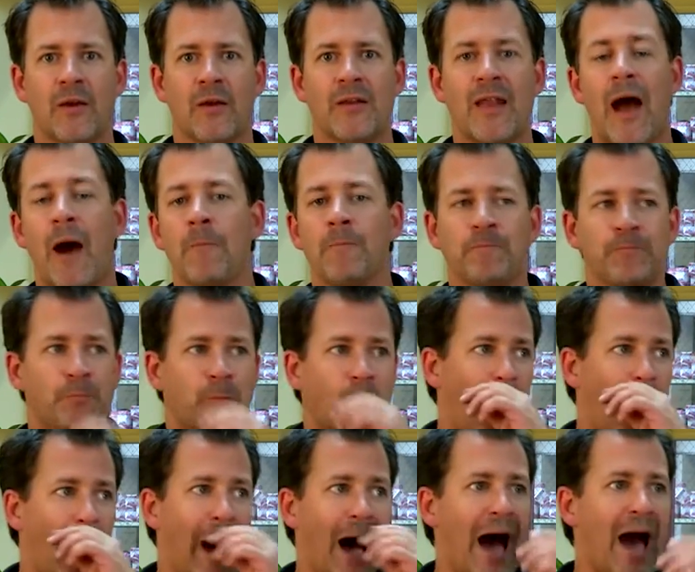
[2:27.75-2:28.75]
Now,
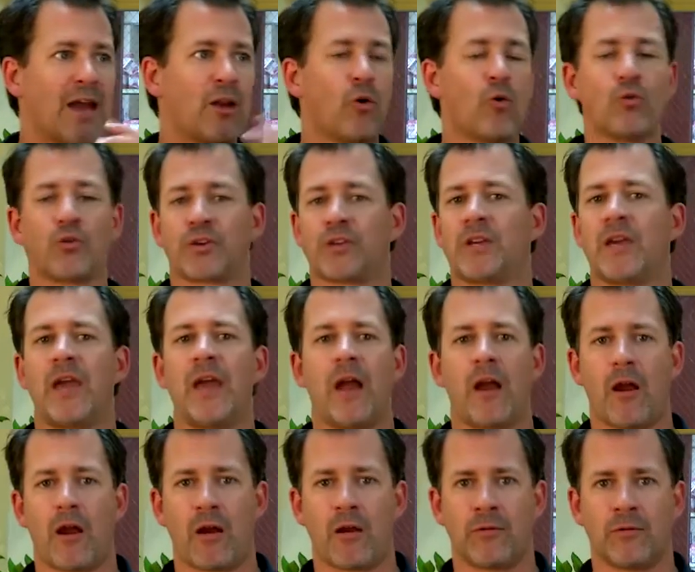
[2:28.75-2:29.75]
I don't
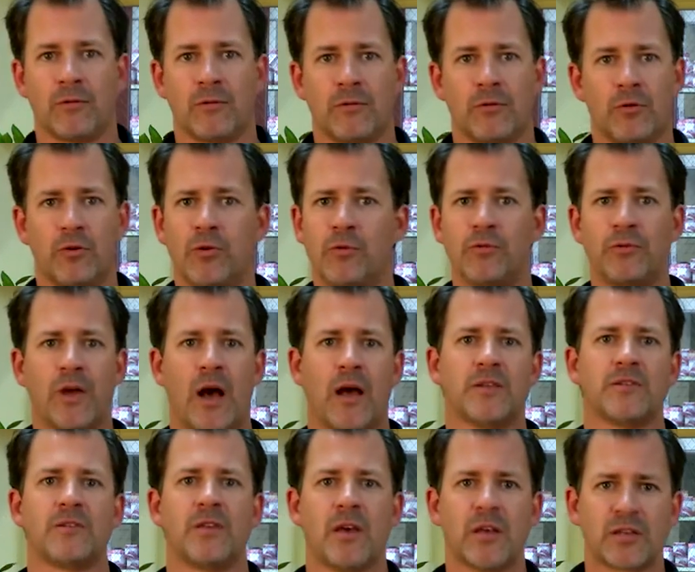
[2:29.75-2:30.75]
care who
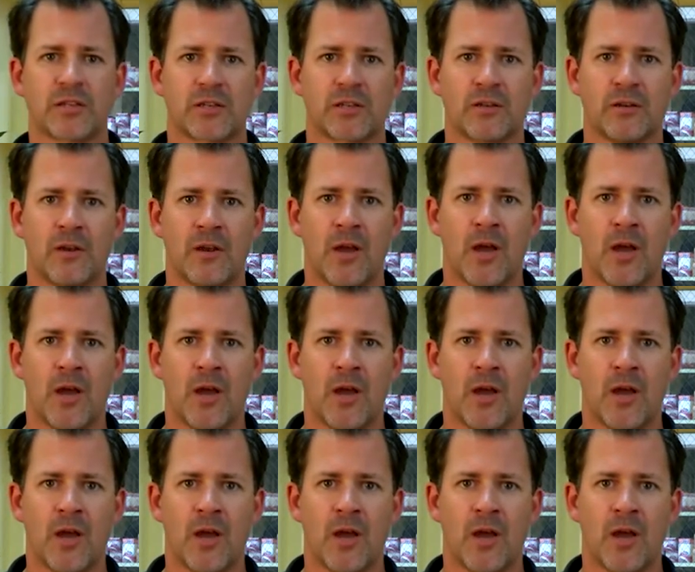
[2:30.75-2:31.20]
does this,